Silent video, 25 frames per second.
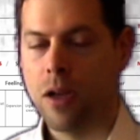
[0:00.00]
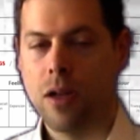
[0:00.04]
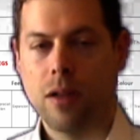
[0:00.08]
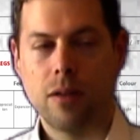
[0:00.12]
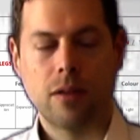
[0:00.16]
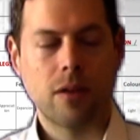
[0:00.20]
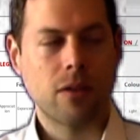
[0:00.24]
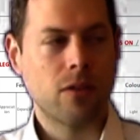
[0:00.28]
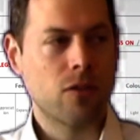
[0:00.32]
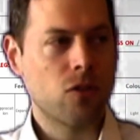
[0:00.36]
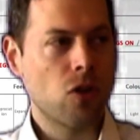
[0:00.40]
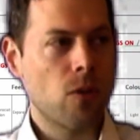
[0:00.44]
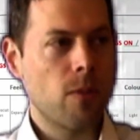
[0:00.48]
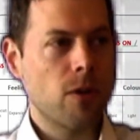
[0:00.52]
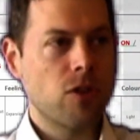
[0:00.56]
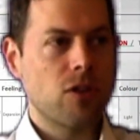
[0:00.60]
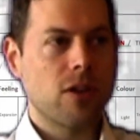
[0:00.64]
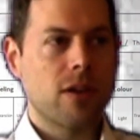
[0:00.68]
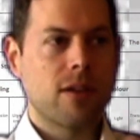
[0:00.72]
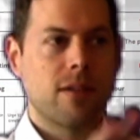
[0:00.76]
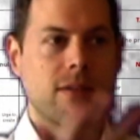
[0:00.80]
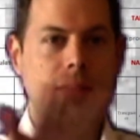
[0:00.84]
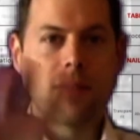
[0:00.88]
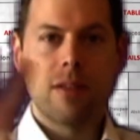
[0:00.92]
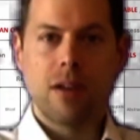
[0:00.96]
There's so much
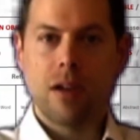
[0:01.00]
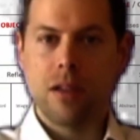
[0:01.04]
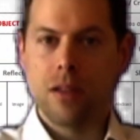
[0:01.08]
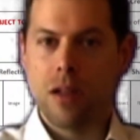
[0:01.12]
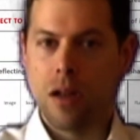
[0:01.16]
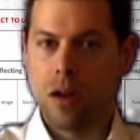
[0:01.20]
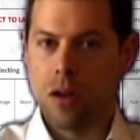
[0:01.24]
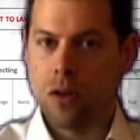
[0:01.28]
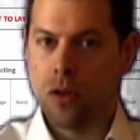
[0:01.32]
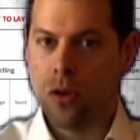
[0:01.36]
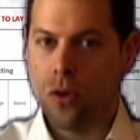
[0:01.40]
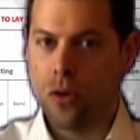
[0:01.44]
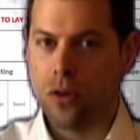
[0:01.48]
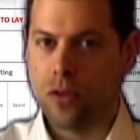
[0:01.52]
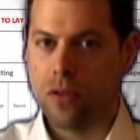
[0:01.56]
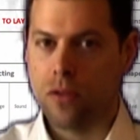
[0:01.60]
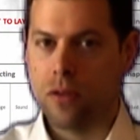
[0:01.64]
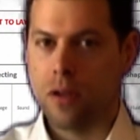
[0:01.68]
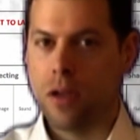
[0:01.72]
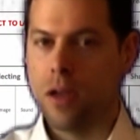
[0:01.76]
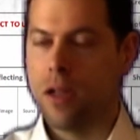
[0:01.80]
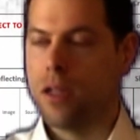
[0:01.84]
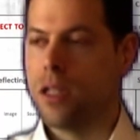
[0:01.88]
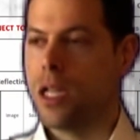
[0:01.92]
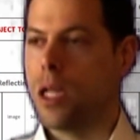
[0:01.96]
external noise
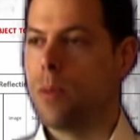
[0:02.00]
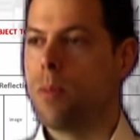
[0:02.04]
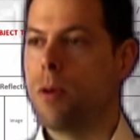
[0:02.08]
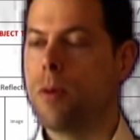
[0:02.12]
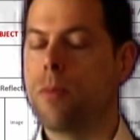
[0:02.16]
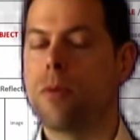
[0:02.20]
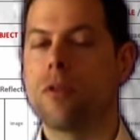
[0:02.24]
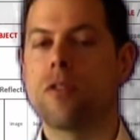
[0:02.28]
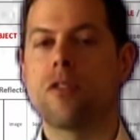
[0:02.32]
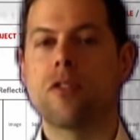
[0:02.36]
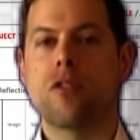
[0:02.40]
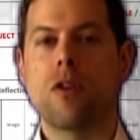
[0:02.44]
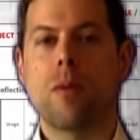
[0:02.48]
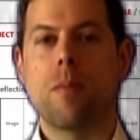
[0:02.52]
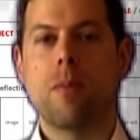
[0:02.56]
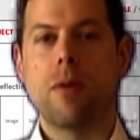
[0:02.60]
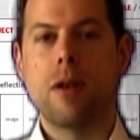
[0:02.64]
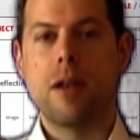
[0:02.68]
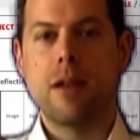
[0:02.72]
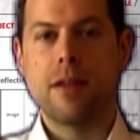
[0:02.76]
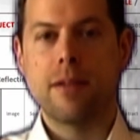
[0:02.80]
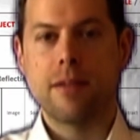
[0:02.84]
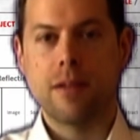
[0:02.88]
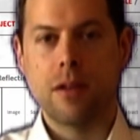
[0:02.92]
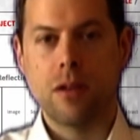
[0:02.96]
that people stop
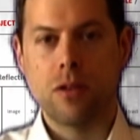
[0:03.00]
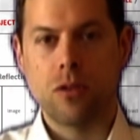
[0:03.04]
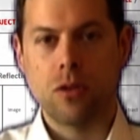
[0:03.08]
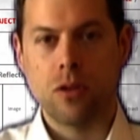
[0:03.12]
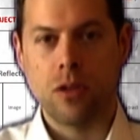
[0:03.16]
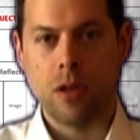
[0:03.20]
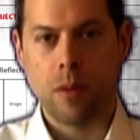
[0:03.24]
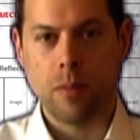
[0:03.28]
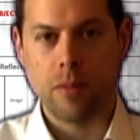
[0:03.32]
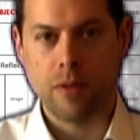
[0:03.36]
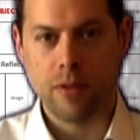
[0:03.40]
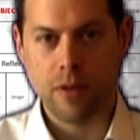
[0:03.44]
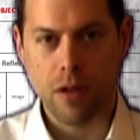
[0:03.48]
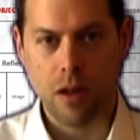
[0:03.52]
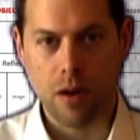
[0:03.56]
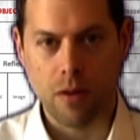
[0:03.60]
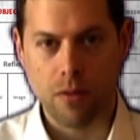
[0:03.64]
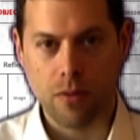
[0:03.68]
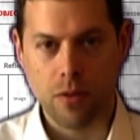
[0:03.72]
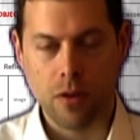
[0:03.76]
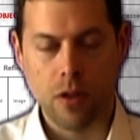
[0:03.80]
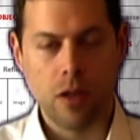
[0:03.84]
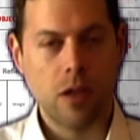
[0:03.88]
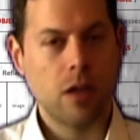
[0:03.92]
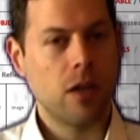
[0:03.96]
listening to themselves.
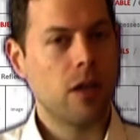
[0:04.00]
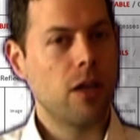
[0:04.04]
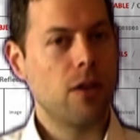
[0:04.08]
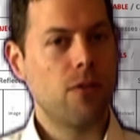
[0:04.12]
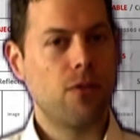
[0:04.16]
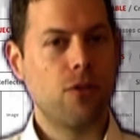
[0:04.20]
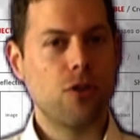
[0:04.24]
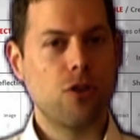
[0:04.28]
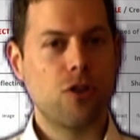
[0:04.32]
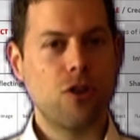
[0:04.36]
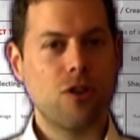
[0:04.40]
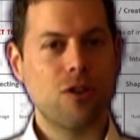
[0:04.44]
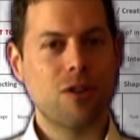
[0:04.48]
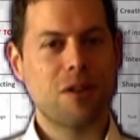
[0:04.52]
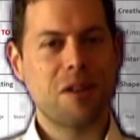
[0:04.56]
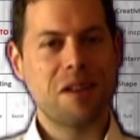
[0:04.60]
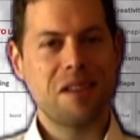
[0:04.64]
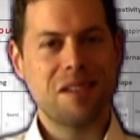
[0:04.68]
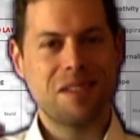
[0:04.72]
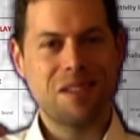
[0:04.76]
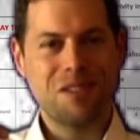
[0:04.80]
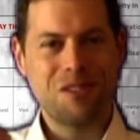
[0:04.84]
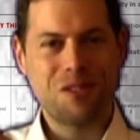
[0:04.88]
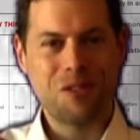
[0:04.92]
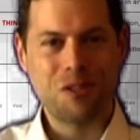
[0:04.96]
If you don't
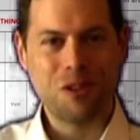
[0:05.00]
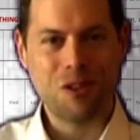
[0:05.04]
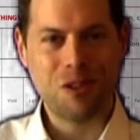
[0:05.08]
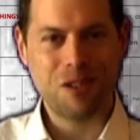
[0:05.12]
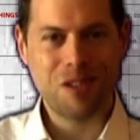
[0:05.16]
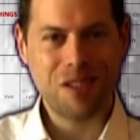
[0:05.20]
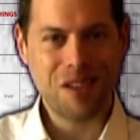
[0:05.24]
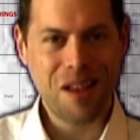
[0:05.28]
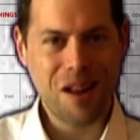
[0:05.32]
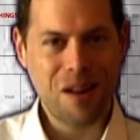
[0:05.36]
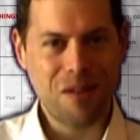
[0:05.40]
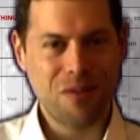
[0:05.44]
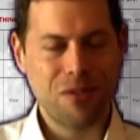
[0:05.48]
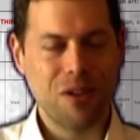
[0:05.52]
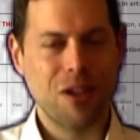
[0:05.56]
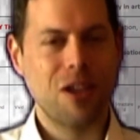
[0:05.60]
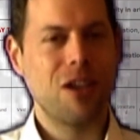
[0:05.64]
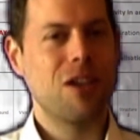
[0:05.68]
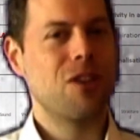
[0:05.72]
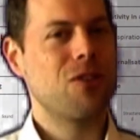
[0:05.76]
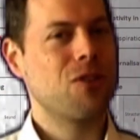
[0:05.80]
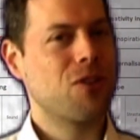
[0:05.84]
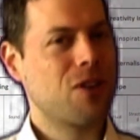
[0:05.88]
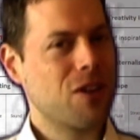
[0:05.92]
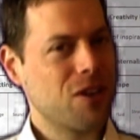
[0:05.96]
listen to yourself,
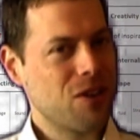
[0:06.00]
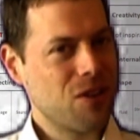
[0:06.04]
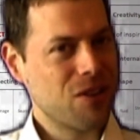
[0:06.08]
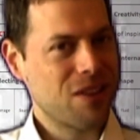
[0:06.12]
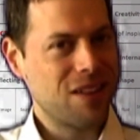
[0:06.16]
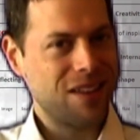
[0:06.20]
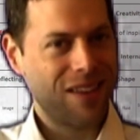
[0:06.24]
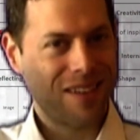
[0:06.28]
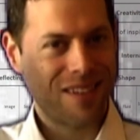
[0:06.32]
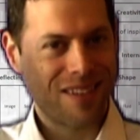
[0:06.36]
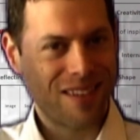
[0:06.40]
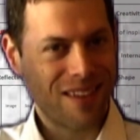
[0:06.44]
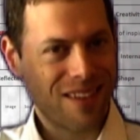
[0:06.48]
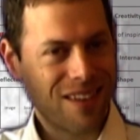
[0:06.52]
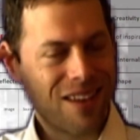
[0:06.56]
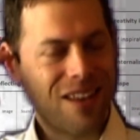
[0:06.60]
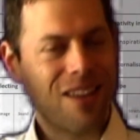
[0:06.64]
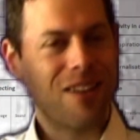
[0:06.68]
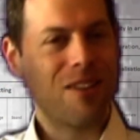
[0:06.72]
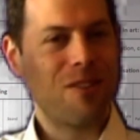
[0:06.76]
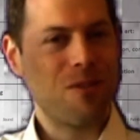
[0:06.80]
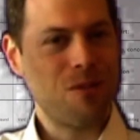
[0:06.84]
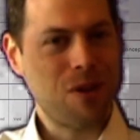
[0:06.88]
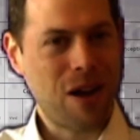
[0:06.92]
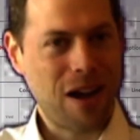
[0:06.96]
you cannot listen
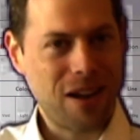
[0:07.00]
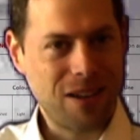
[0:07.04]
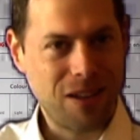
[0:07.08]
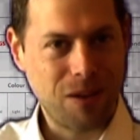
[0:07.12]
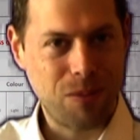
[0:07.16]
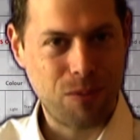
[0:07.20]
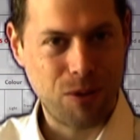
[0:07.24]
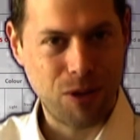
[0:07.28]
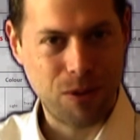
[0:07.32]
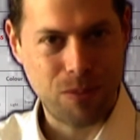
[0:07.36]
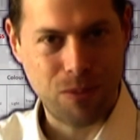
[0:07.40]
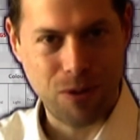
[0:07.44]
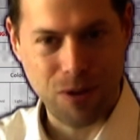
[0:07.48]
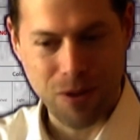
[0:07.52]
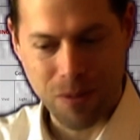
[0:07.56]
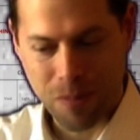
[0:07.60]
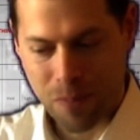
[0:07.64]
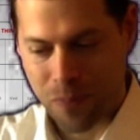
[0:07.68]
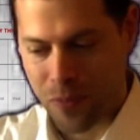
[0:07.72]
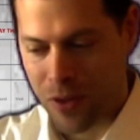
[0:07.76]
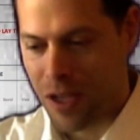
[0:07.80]
to other people.